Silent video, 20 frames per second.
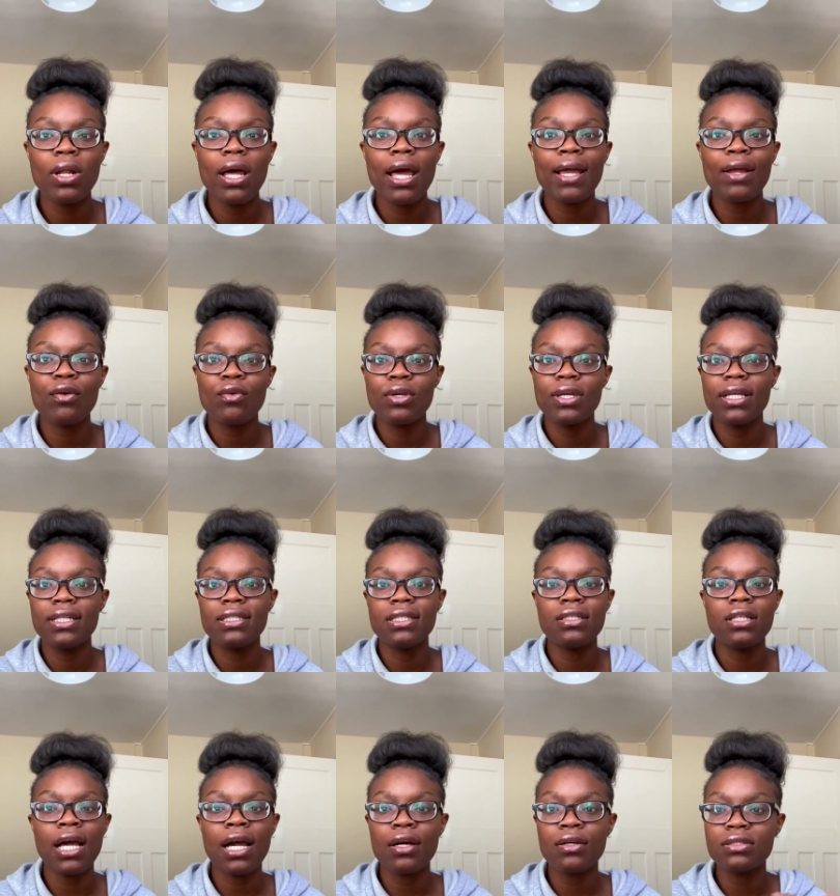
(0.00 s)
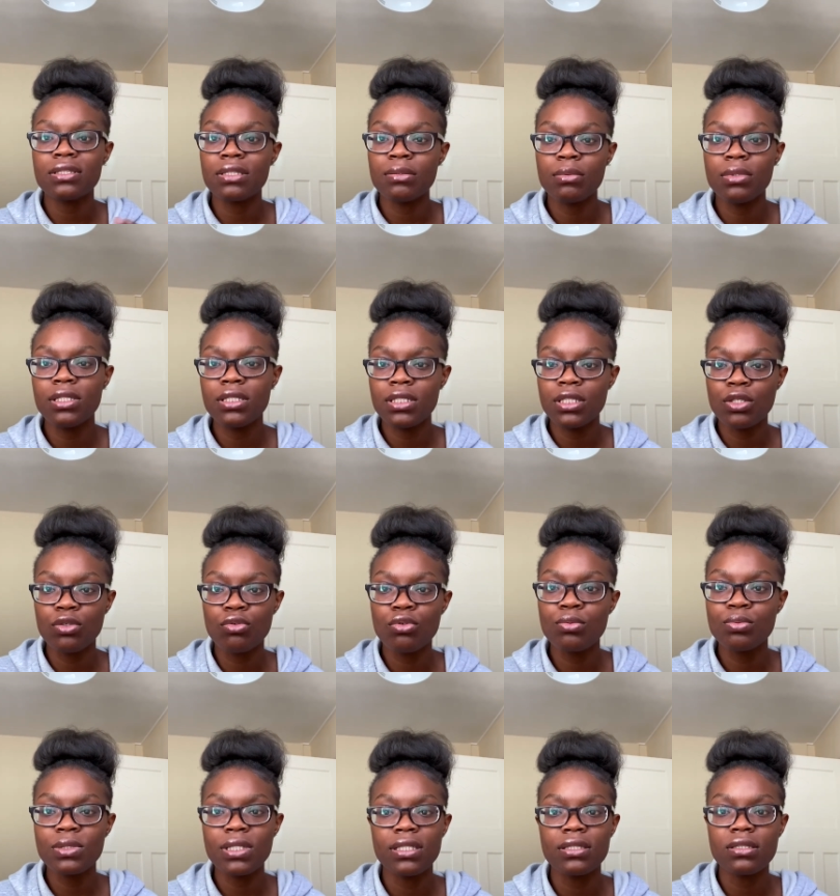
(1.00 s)
I created accountability
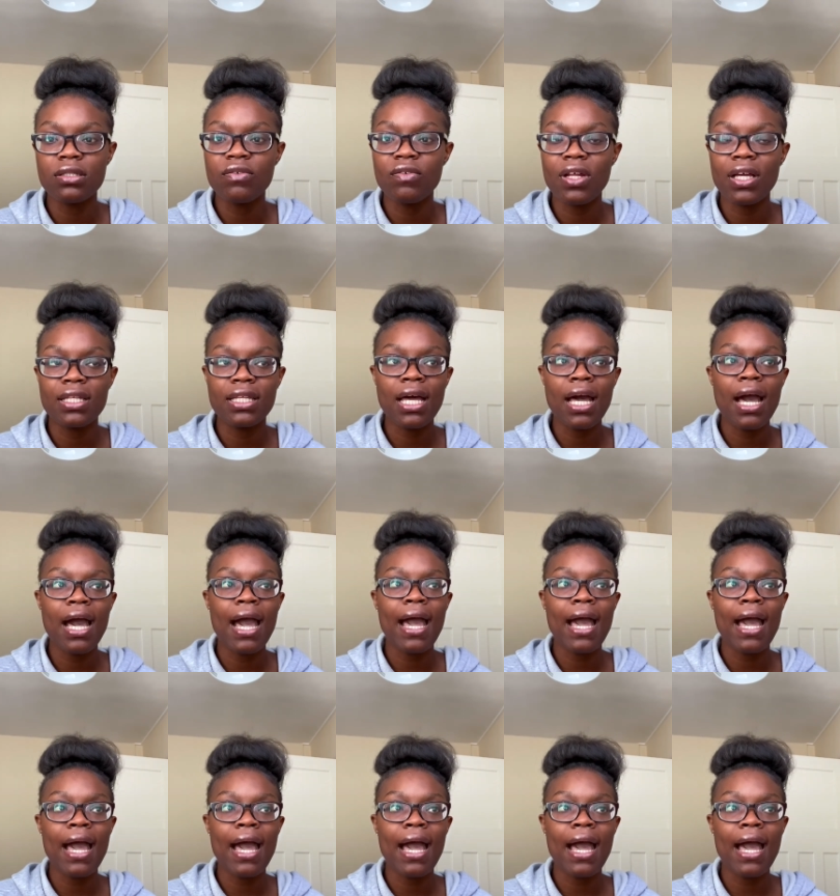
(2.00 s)
groups and stuff like that.